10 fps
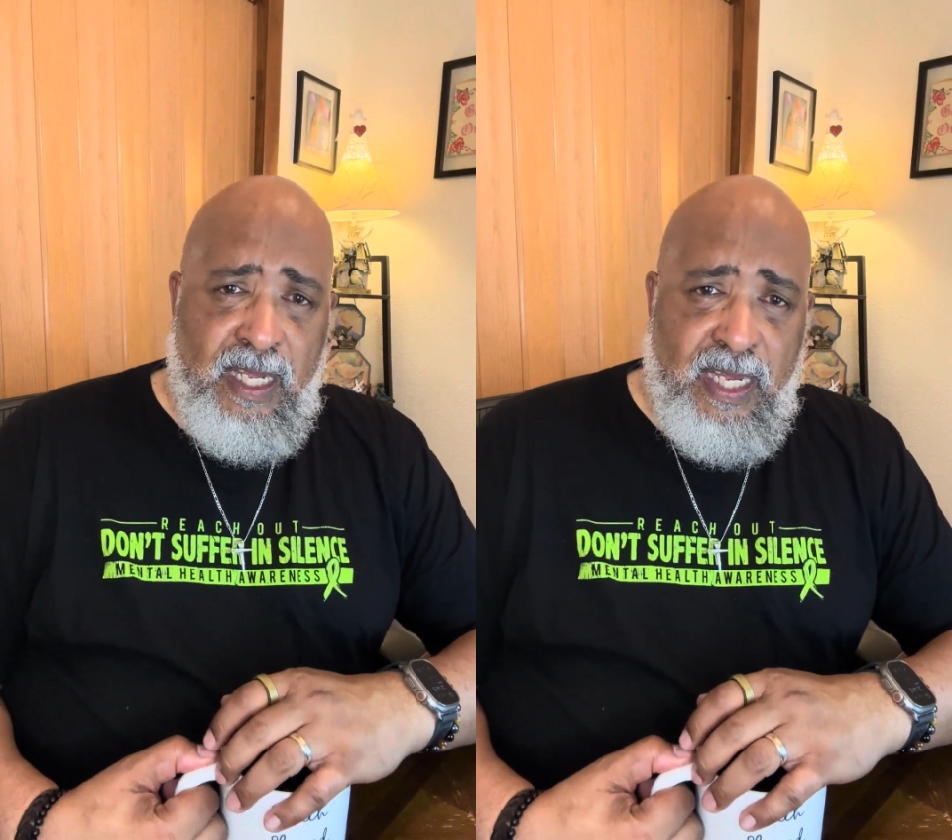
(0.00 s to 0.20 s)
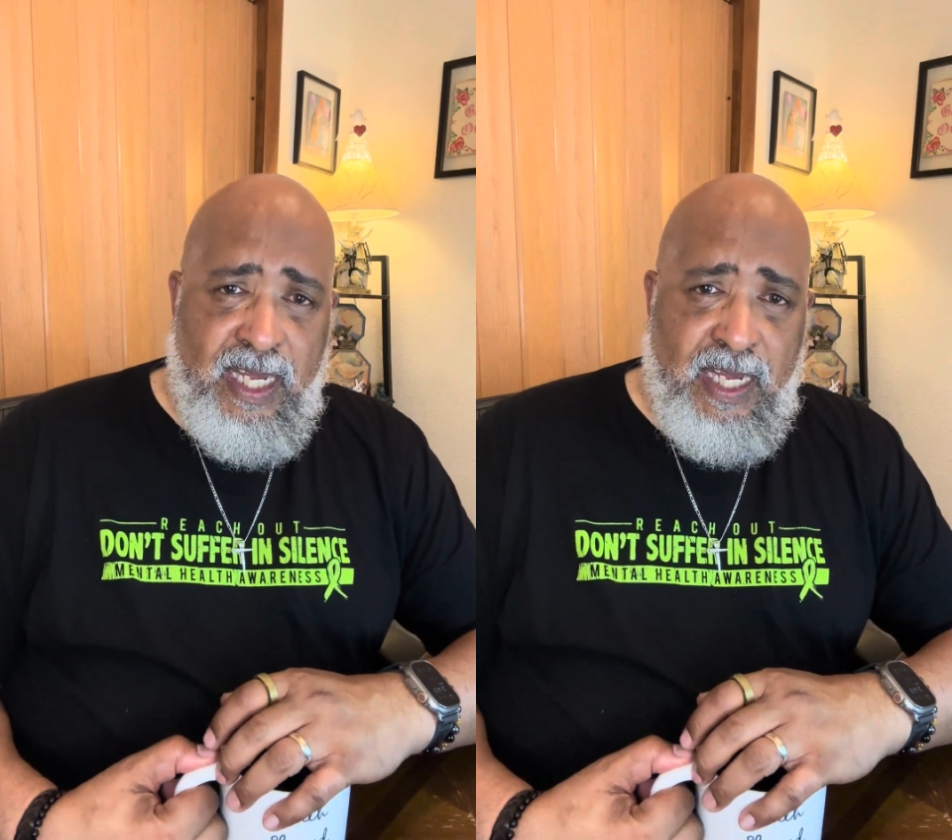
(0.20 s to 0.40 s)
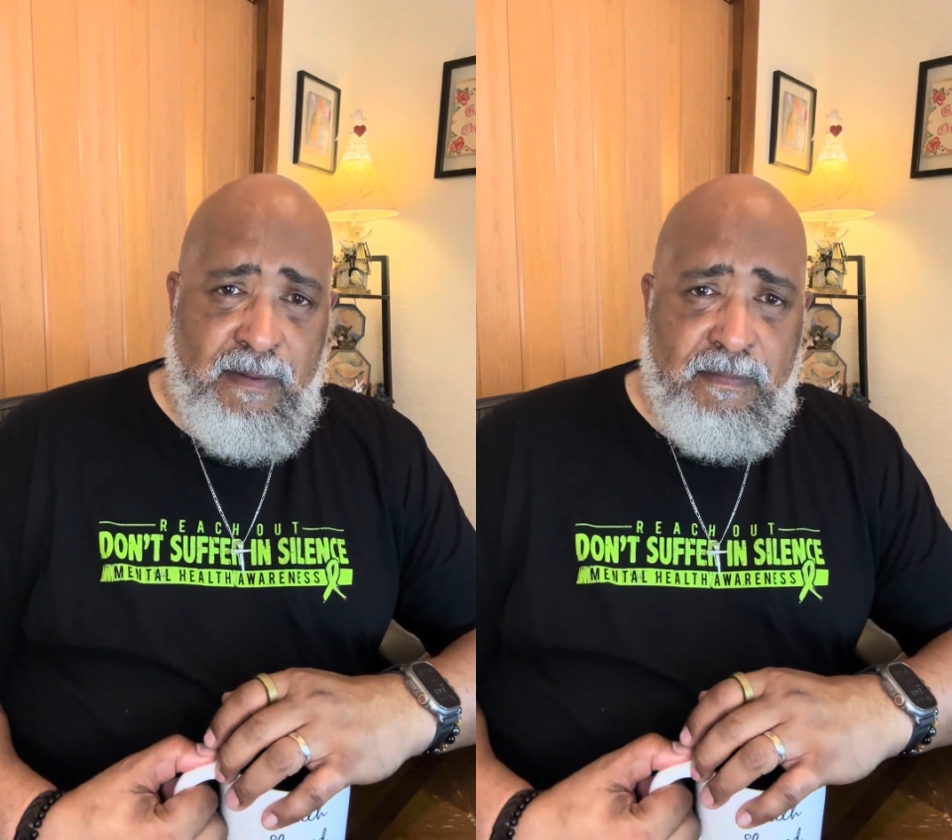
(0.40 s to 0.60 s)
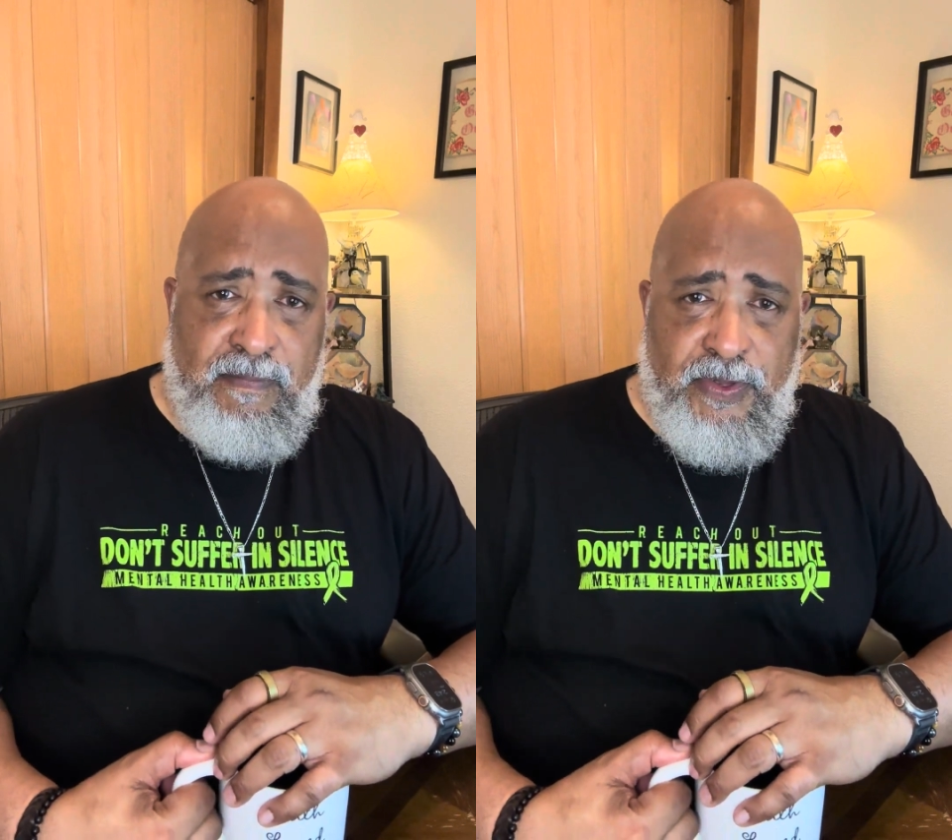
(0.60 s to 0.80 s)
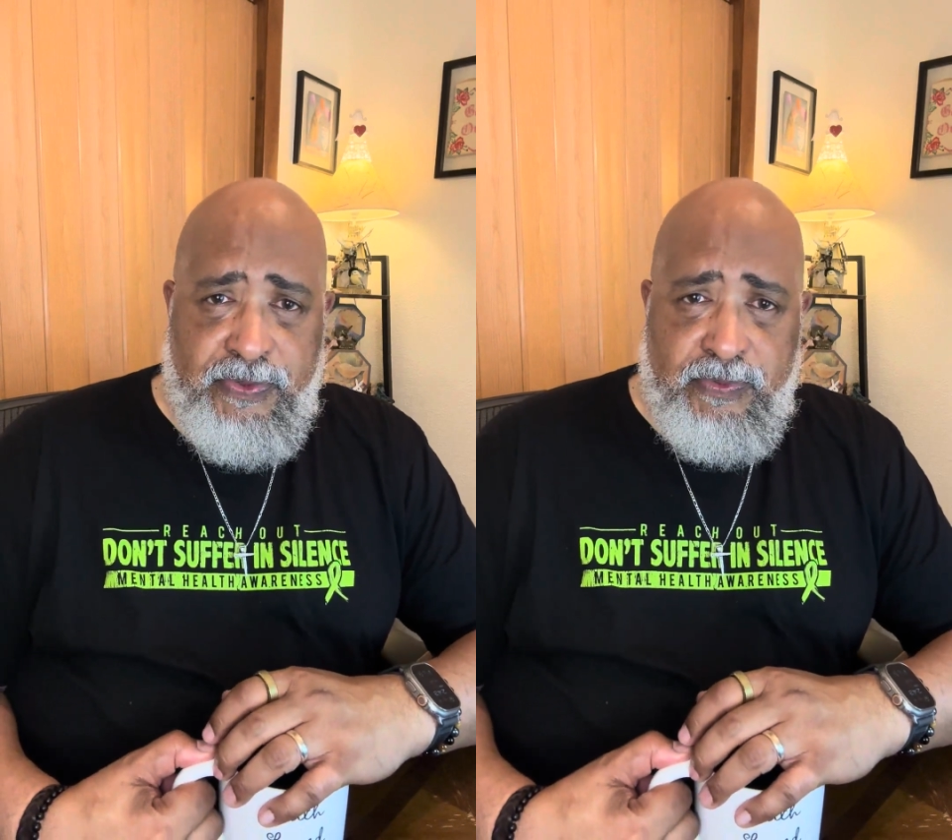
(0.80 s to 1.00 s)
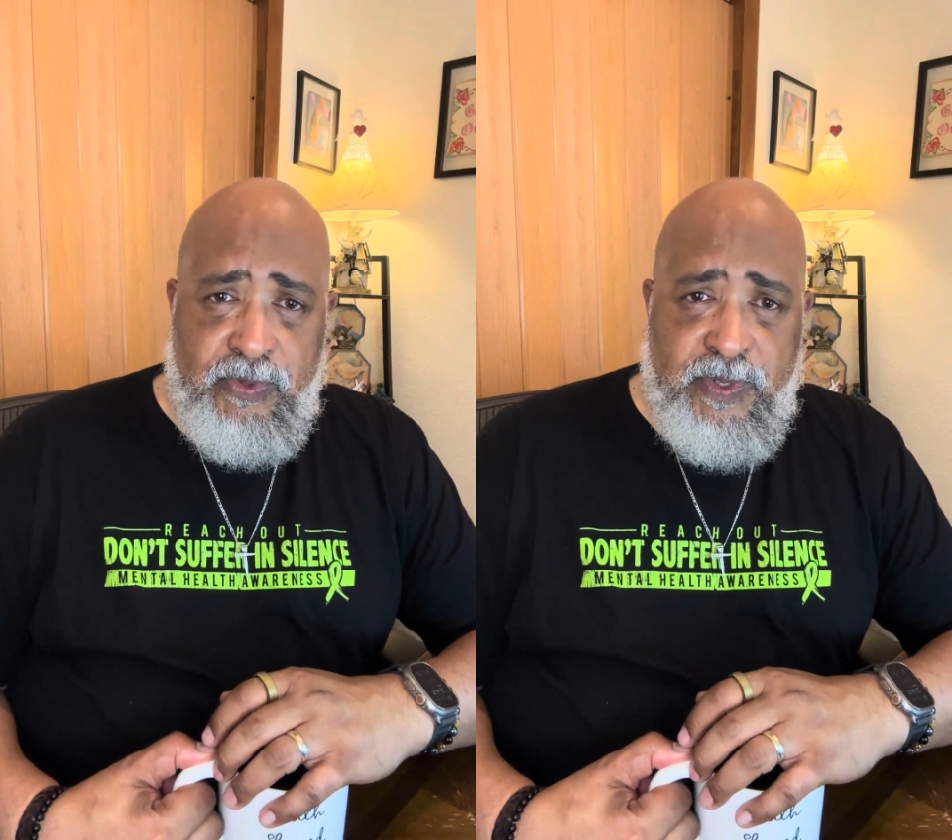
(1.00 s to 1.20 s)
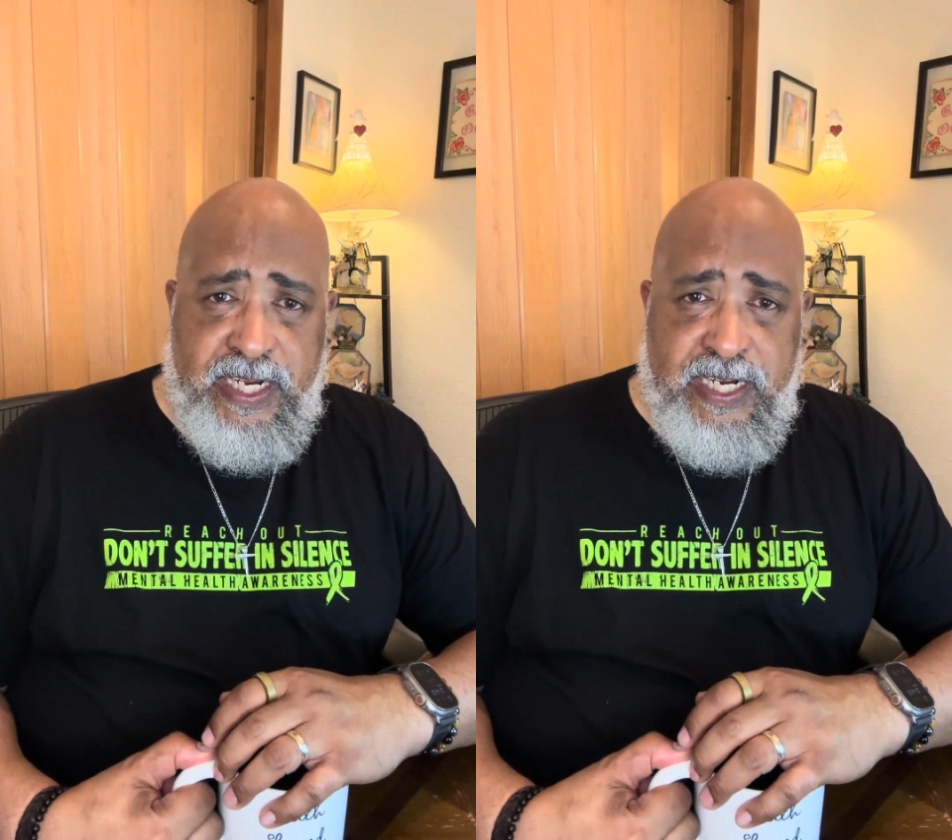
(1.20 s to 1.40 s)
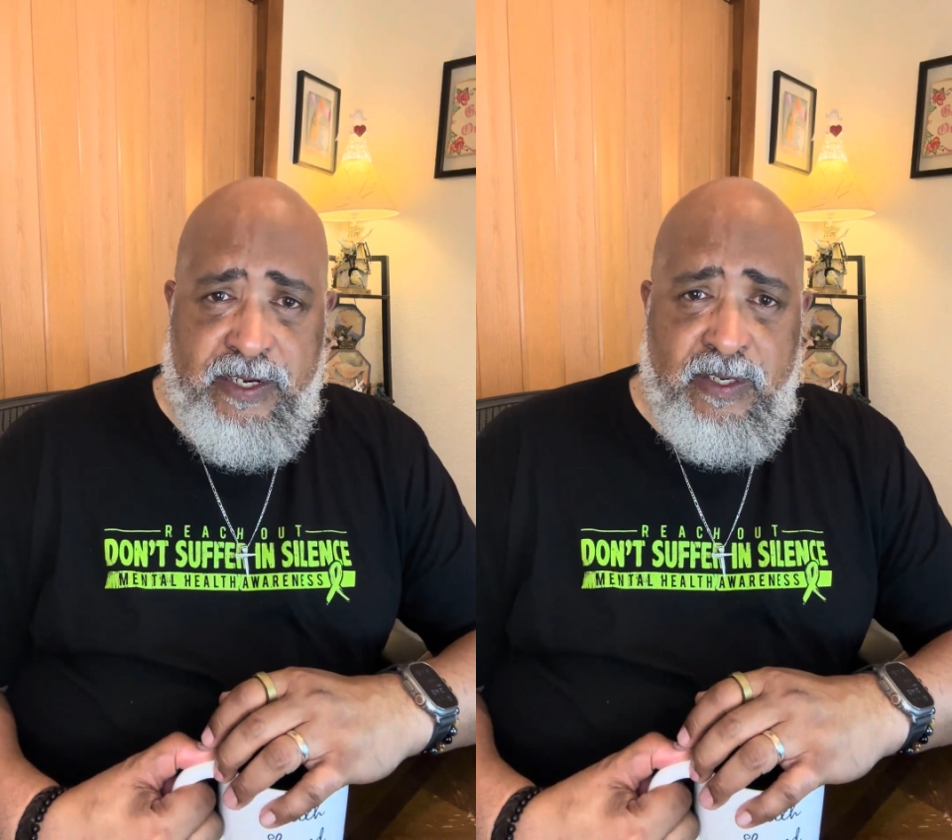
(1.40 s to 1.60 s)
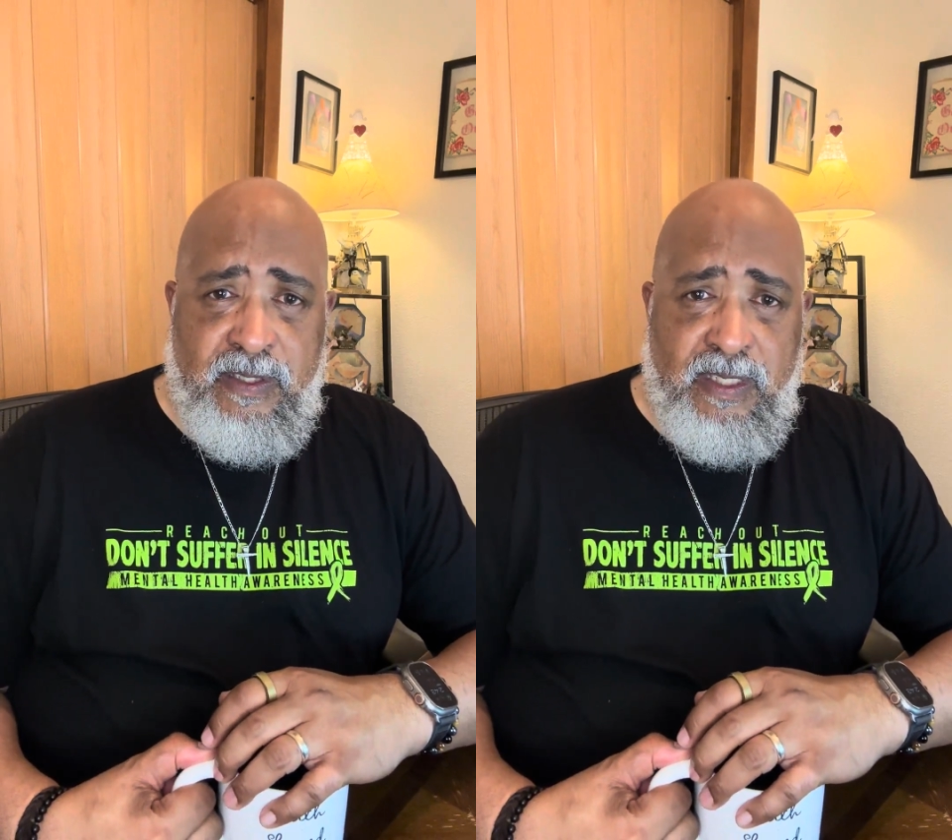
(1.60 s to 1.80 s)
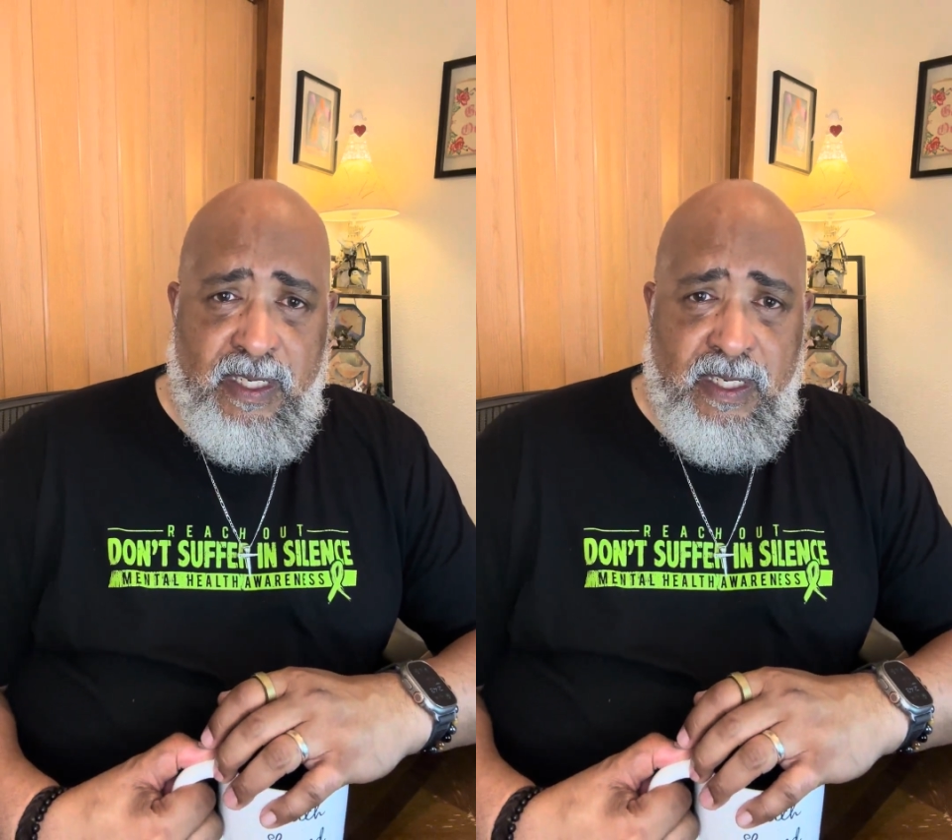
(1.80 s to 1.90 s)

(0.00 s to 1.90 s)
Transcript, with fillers: um, through here